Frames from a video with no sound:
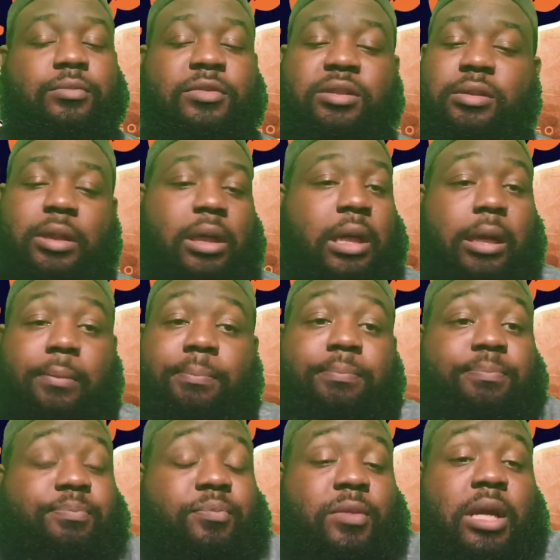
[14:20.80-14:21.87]
play.
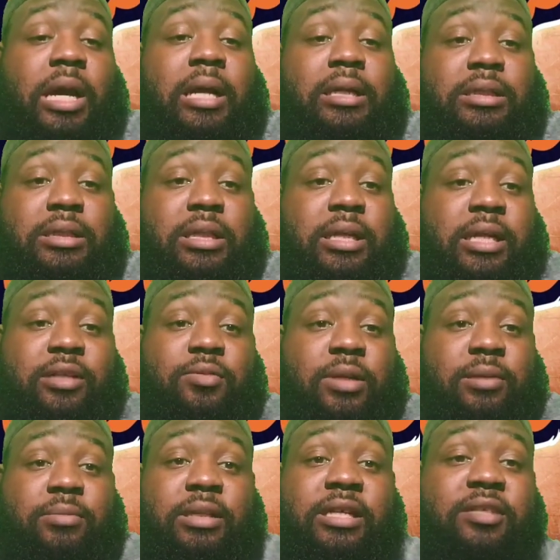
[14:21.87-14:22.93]
Honestly,
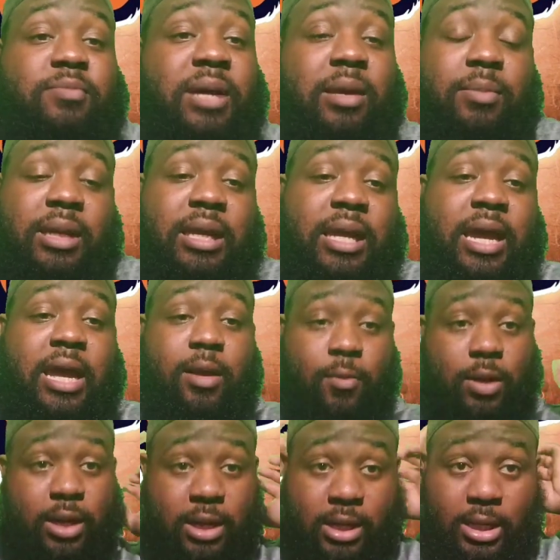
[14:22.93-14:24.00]
this might be the game
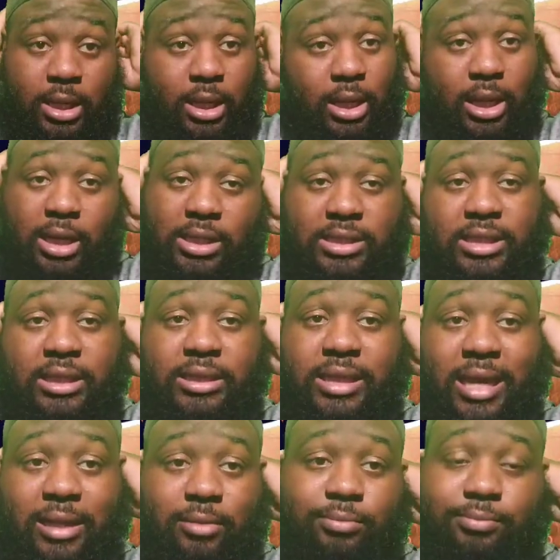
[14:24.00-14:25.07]
where he sits
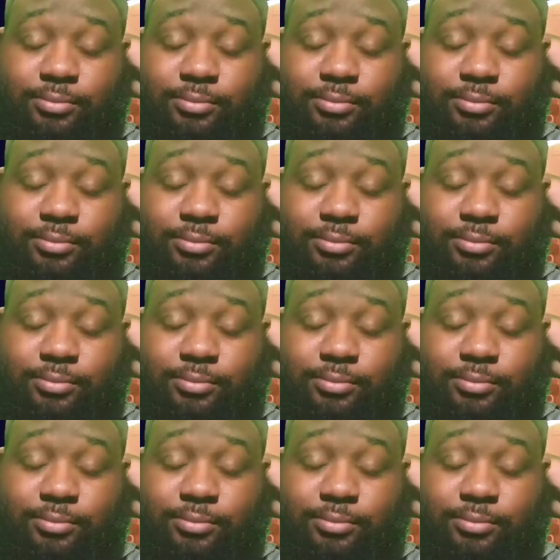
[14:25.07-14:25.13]
at.